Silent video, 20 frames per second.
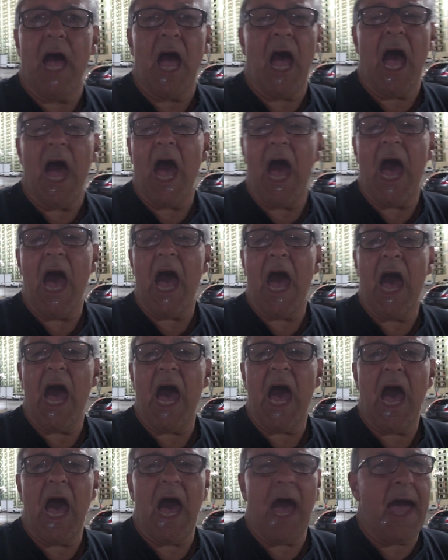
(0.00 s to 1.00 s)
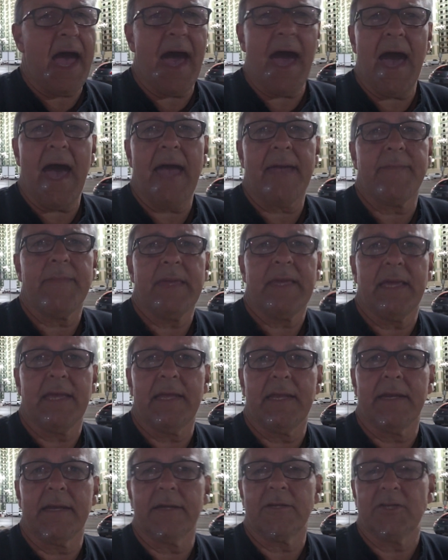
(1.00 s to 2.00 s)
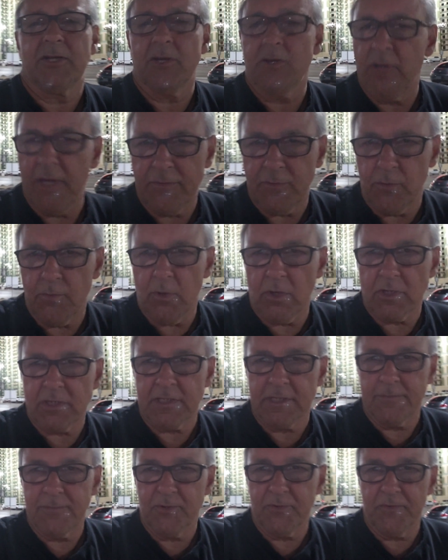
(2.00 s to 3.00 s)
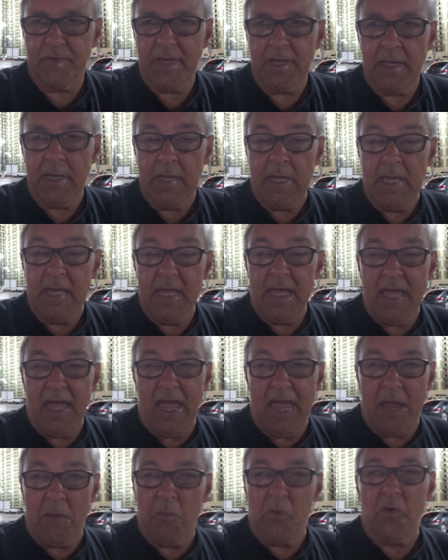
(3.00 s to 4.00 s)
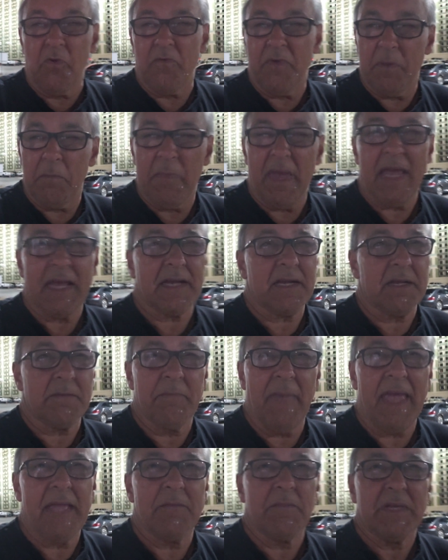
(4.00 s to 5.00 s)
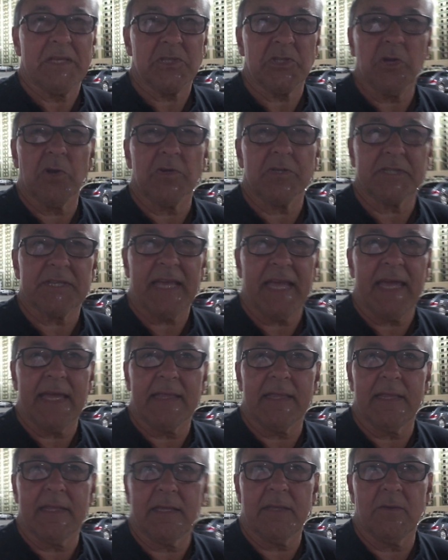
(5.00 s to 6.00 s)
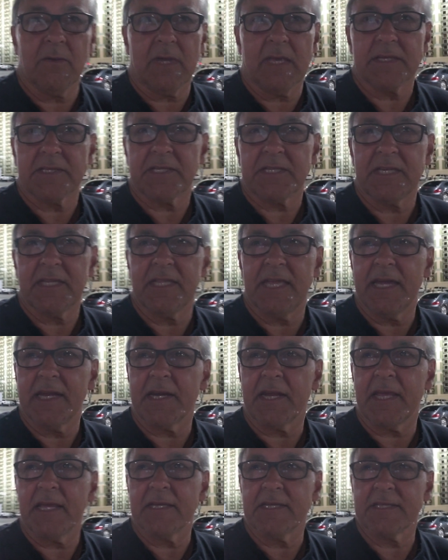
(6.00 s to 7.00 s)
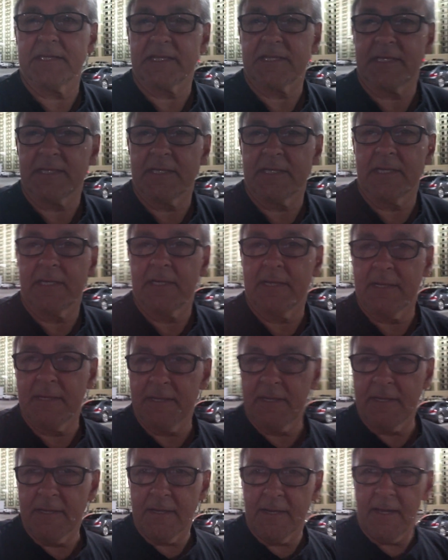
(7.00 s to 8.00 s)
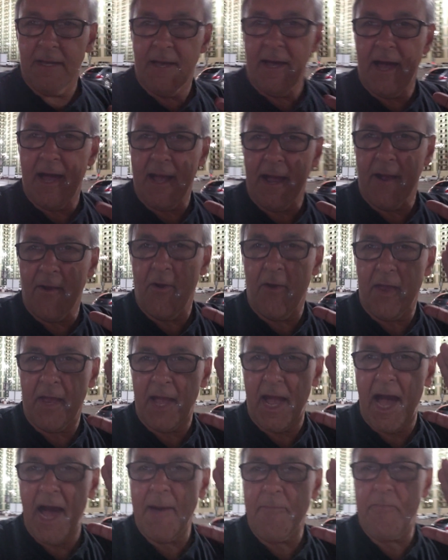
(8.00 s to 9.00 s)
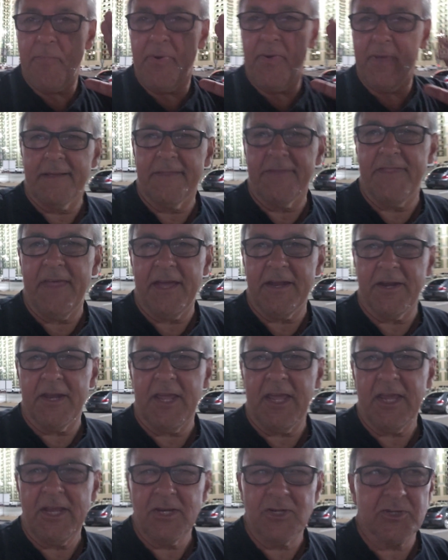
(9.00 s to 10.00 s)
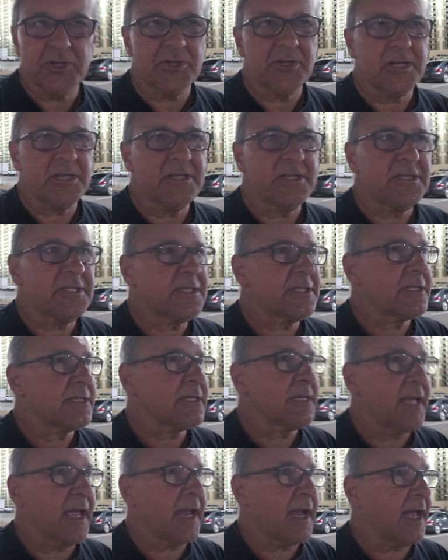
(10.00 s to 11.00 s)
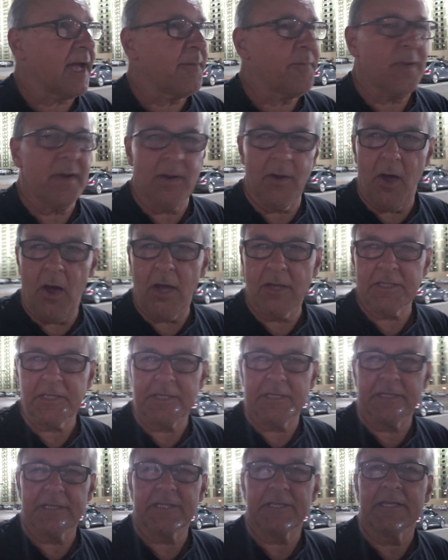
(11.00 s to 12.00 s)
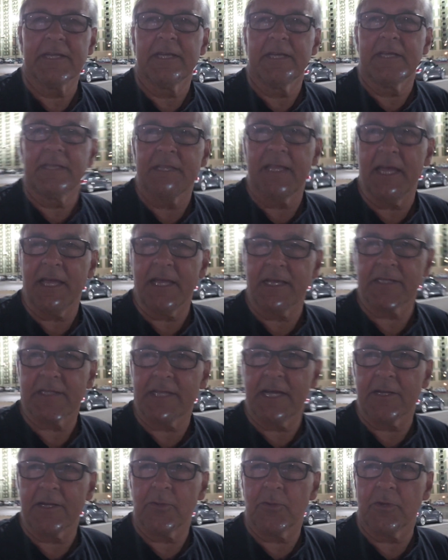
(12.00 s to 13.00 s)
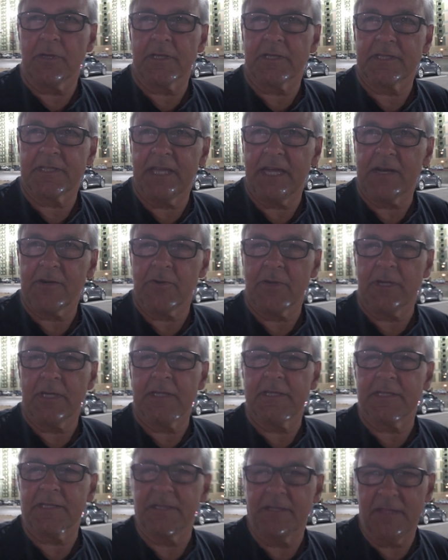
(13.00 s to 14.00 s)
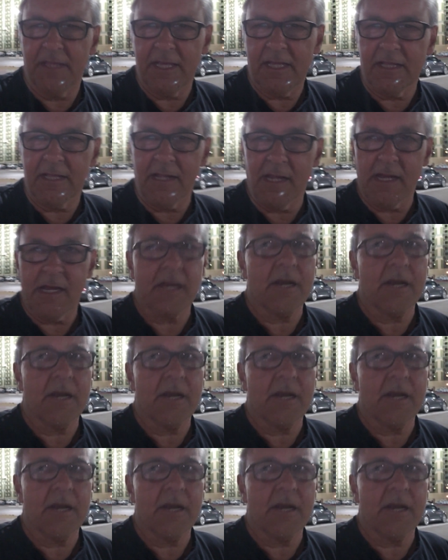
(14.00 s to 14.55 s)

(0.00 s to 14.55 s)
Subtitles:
I mean, you have to watch the movie. A movie made me so sad. You can see there his going up, then injuries and couple losses. Then he started doing steroids, needle,